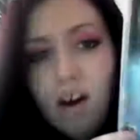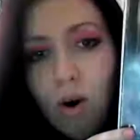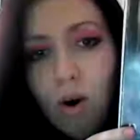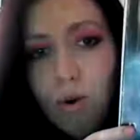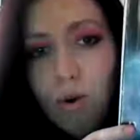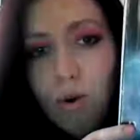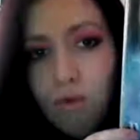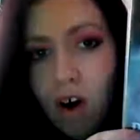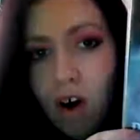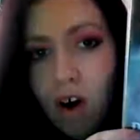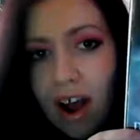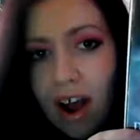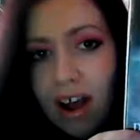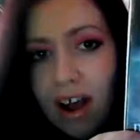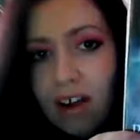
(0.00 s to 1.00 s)
all
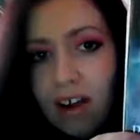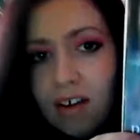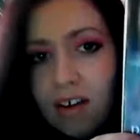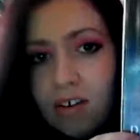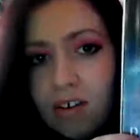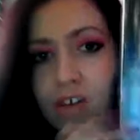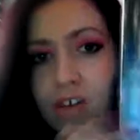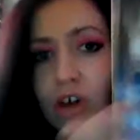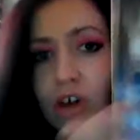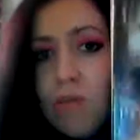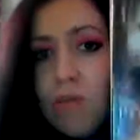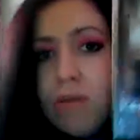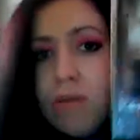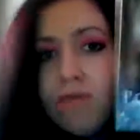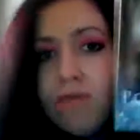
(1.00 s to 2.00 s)
right. Don't
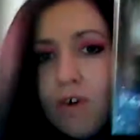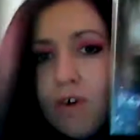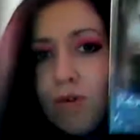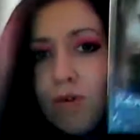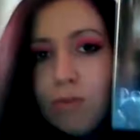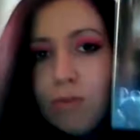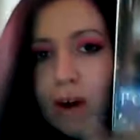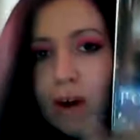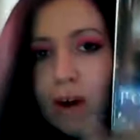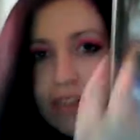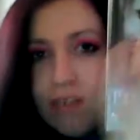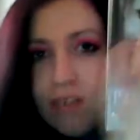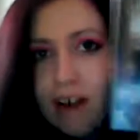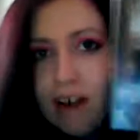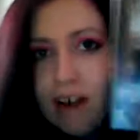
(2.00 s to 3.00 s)
be fooled by the
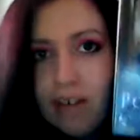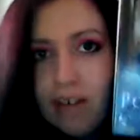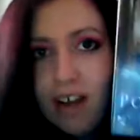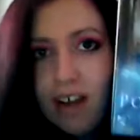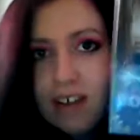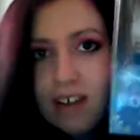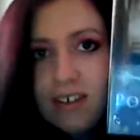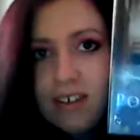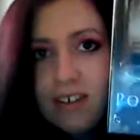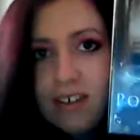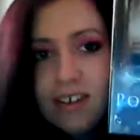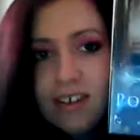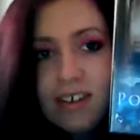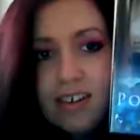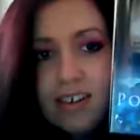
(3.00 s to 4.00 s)
graphics.
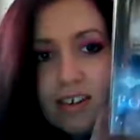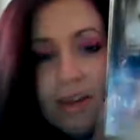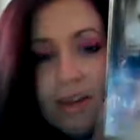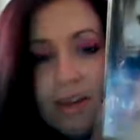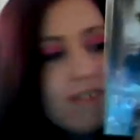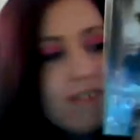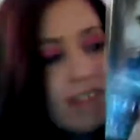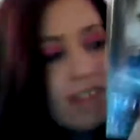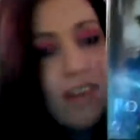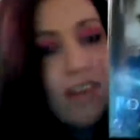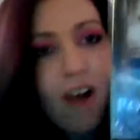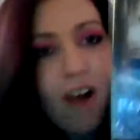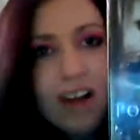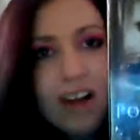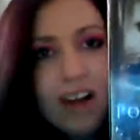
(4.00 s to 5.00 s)
The graphic
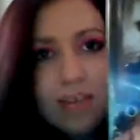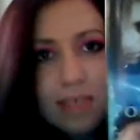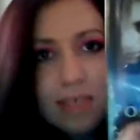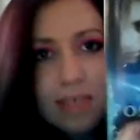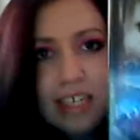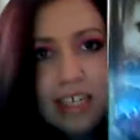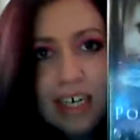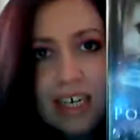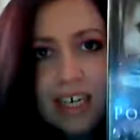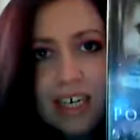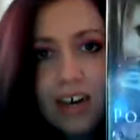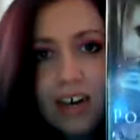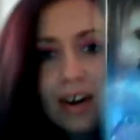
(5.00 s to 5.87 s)
design is misleading,